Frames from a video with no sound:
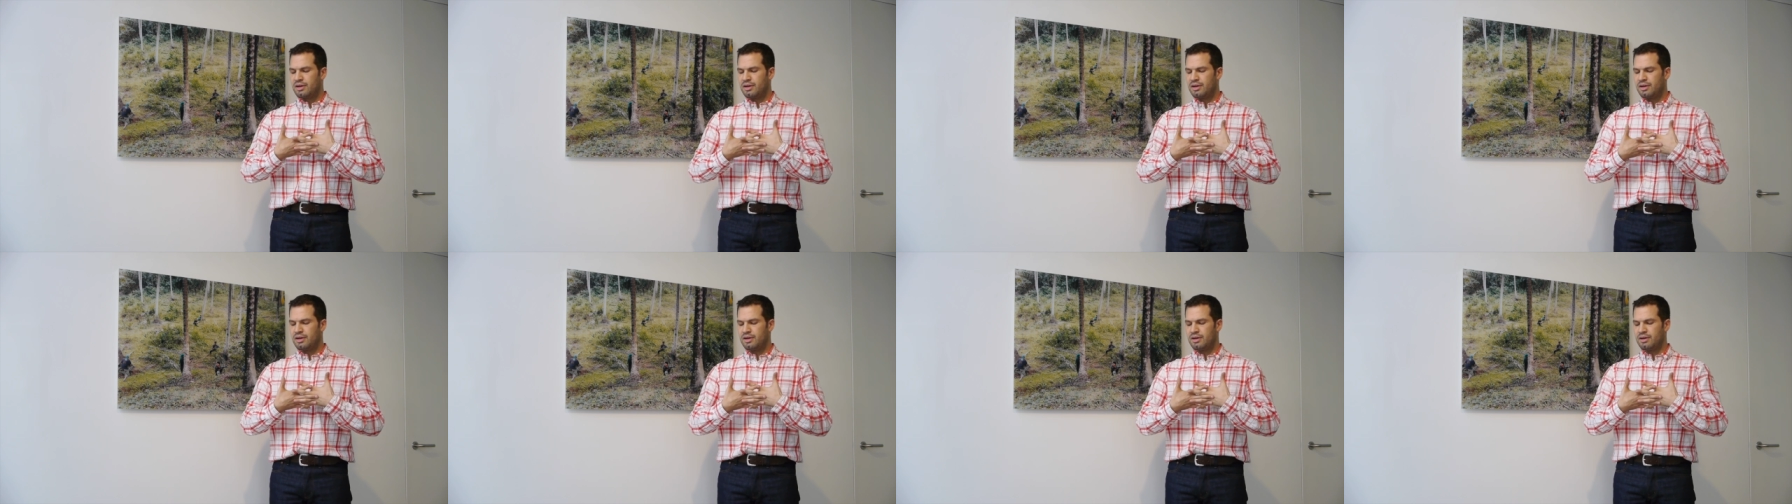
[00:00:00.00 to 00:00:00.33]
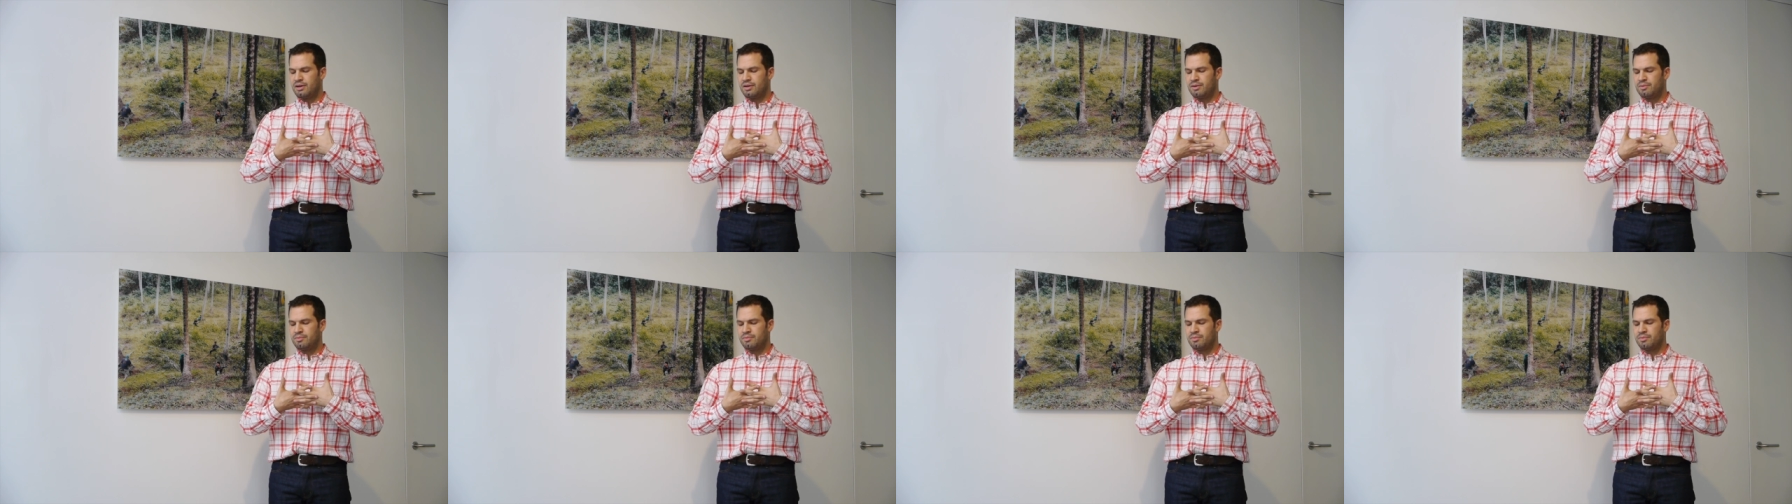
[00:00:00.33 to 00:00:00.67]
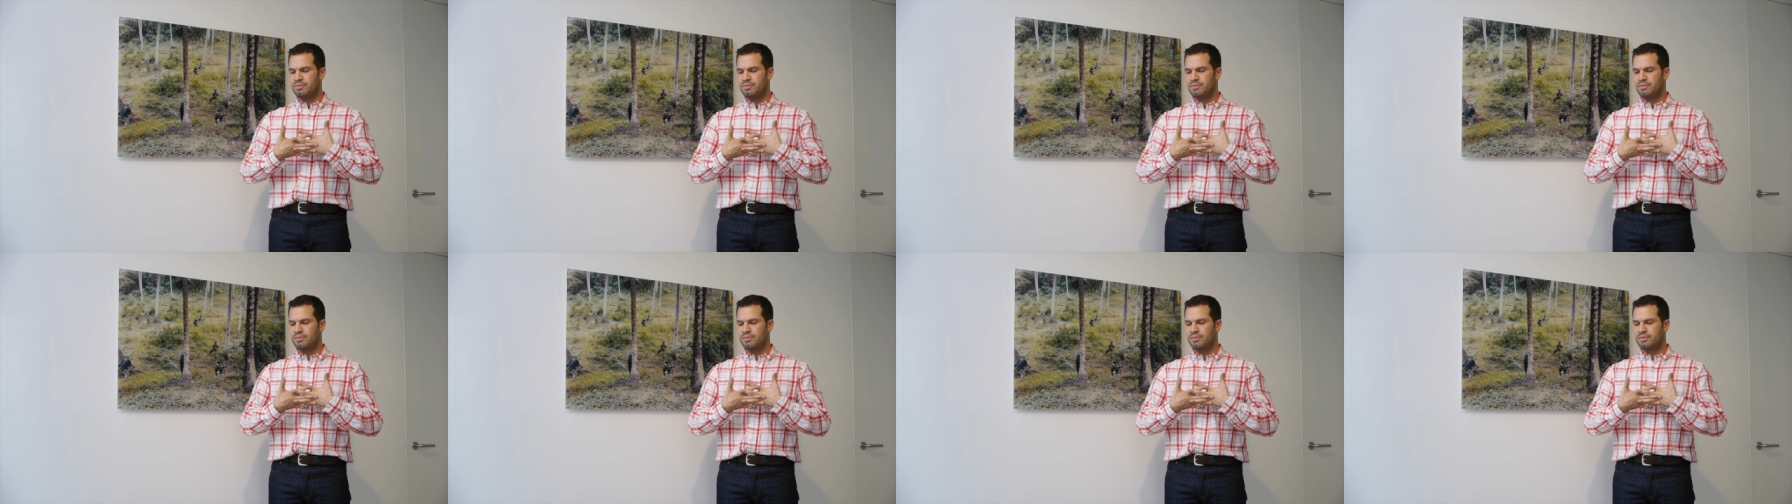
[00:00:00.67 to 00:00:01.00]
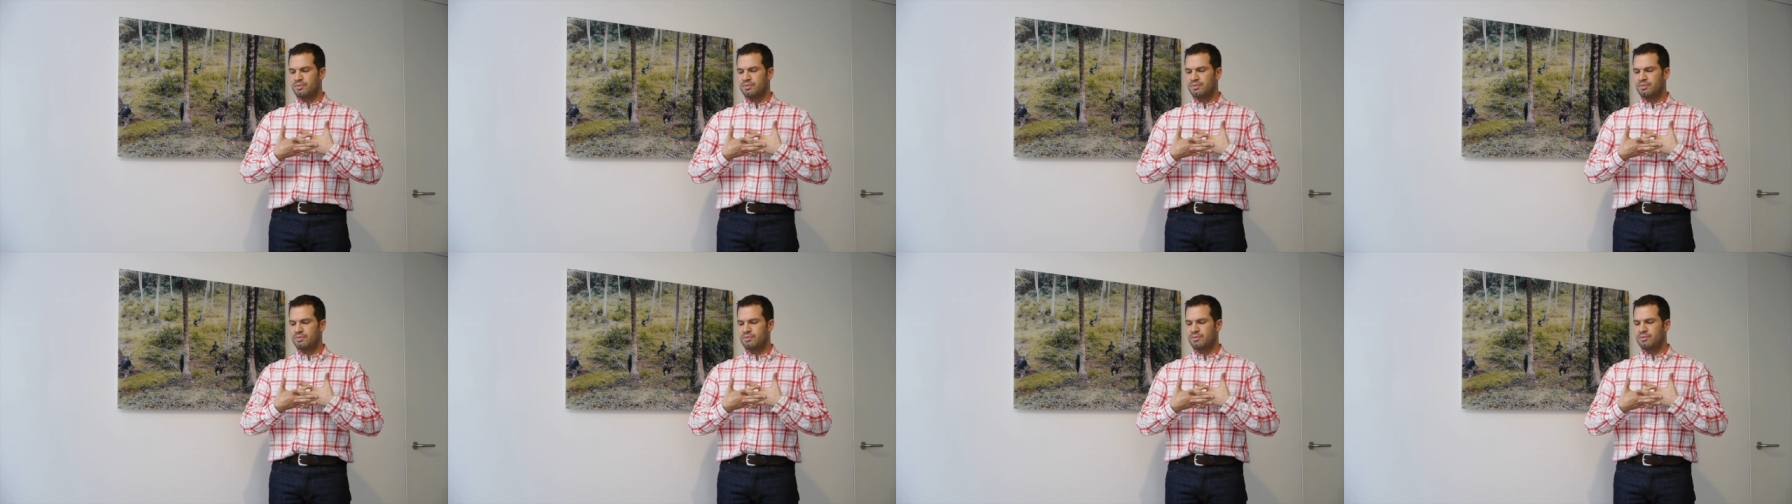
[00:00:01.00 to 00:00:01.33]
um,
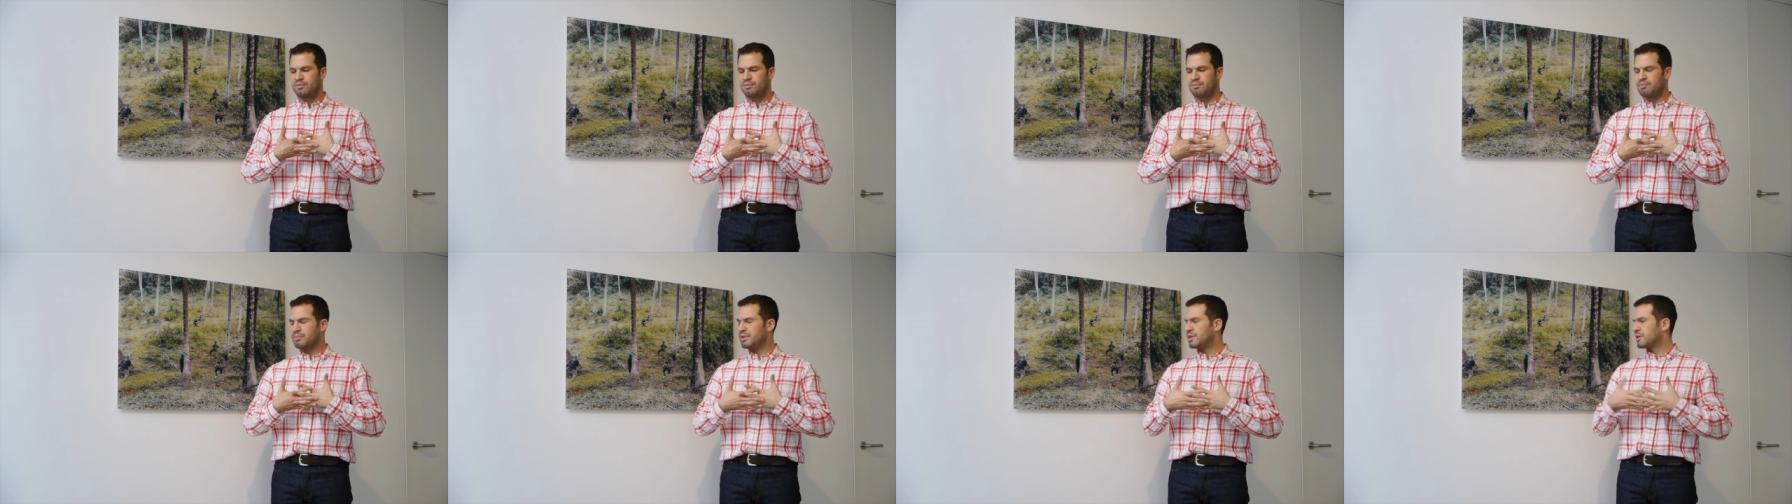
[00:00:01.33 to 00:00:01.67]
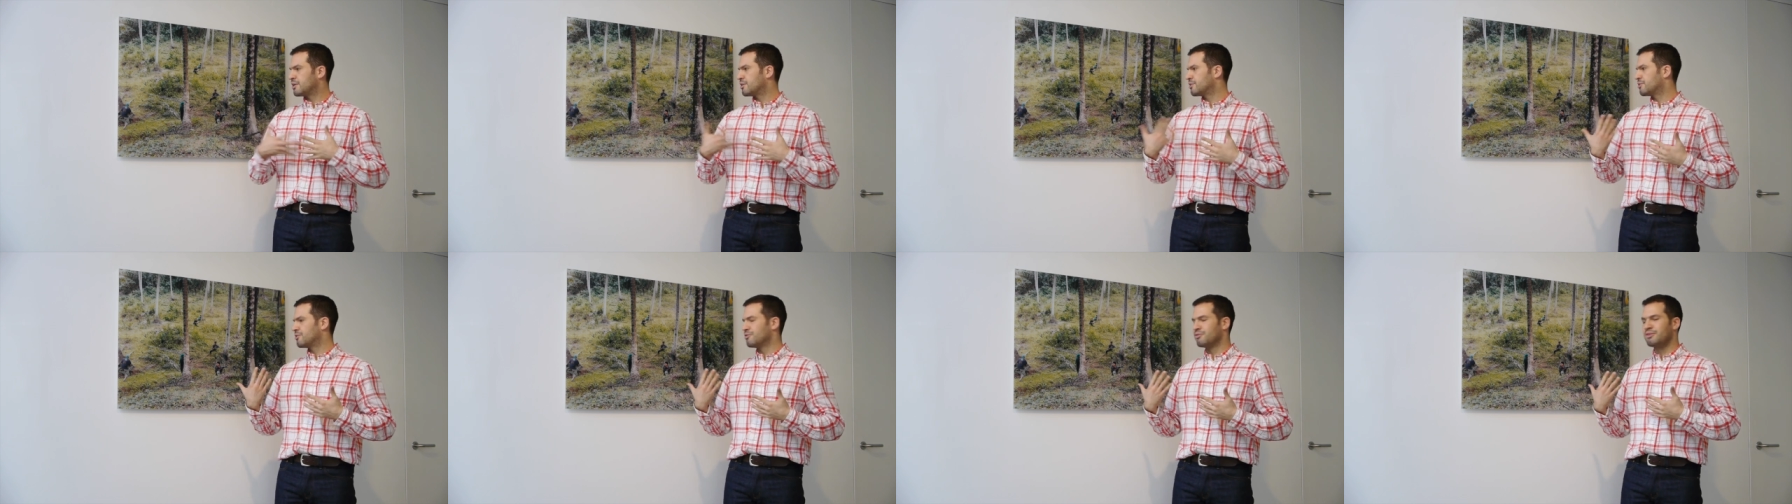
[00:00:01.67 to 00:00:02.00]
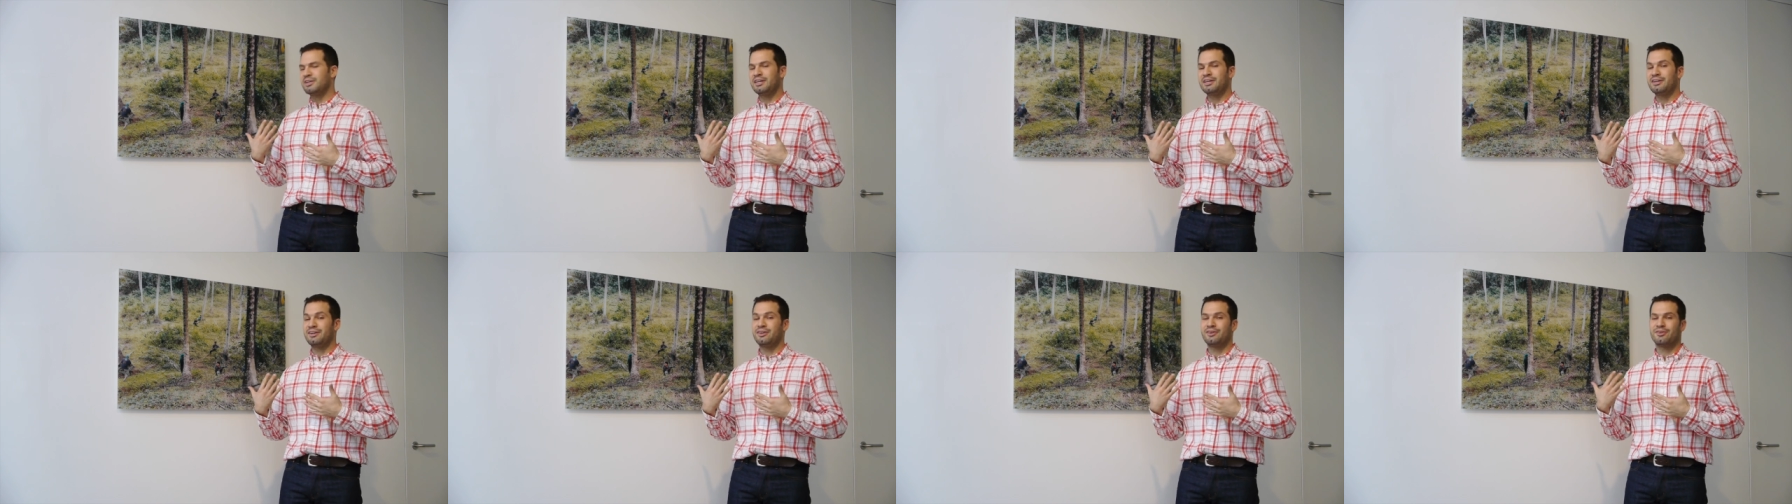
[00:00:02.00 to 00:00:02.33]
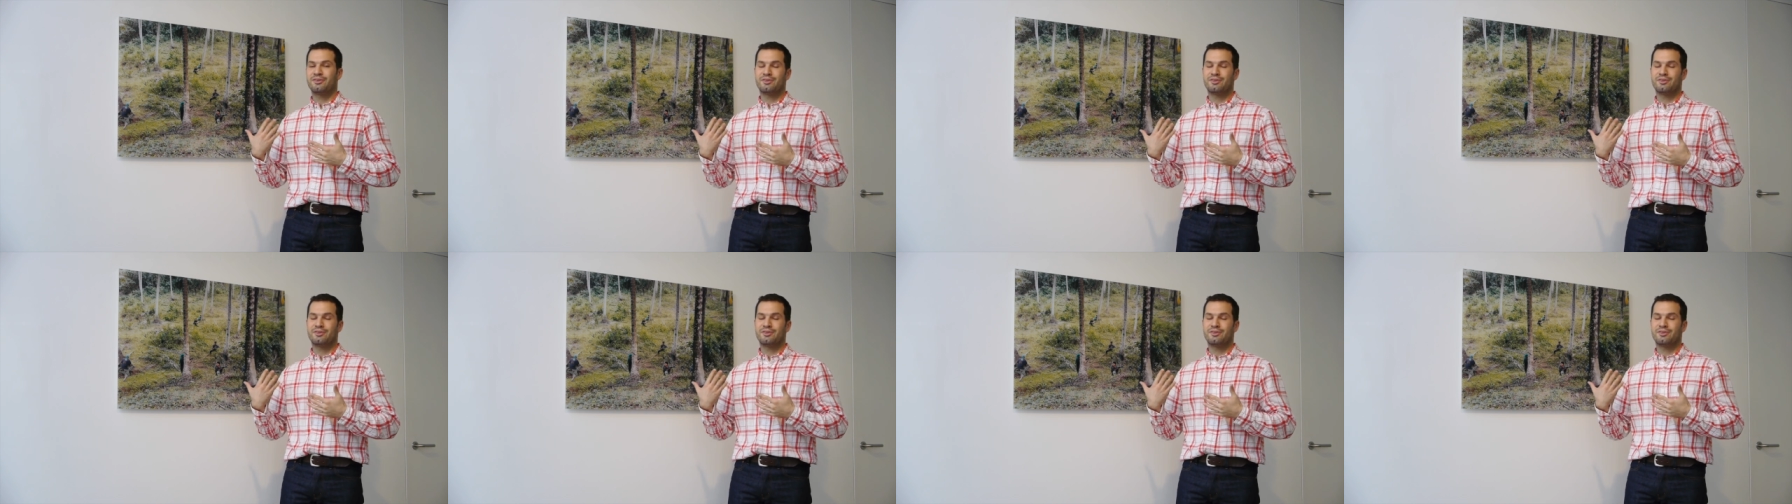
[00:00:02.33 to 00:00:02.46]
being a gorilla